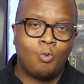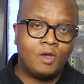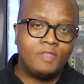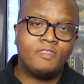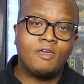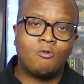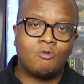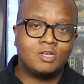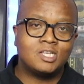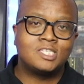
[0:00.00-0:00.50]

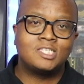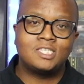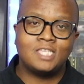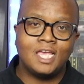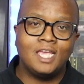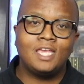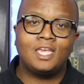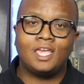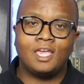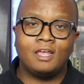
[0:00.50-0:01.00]
when they were
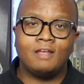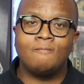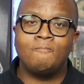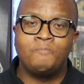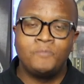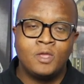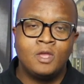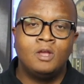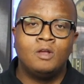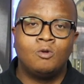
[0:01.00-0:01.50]

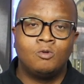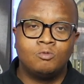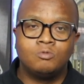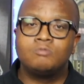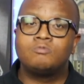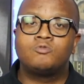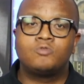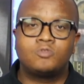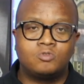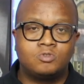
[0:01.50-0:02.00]
sinking,
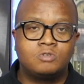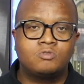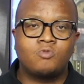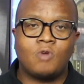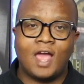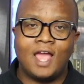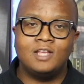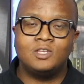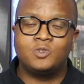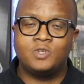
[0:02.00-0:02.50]

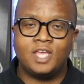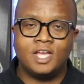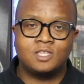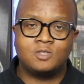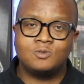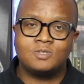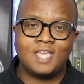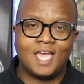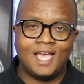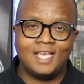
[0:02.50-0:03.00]
trying to
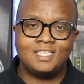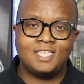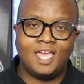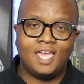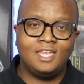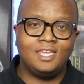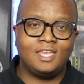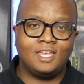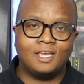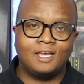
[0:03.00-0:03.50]
get to
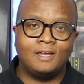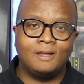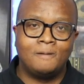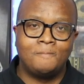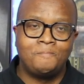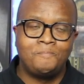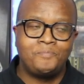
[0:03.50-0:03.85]
Titanic.